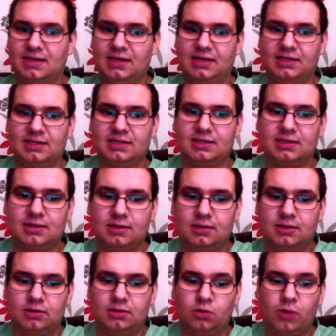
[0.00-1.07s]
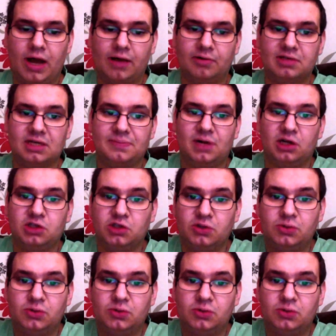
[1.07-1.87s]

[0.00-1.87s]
Hang on, was that part